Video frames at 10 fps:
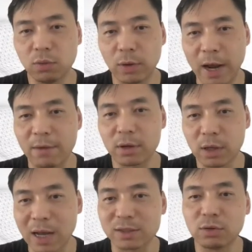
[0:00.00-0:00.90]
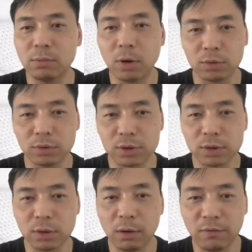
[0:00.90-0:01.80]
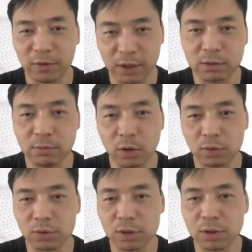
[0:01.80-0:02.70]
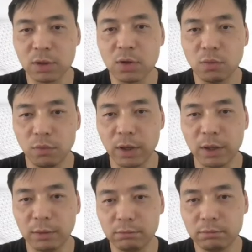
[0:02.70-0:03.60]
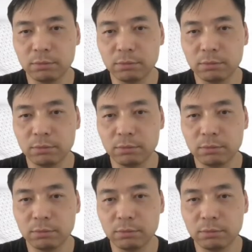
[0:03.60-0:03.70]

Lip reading: whatever classical models or foundation models, we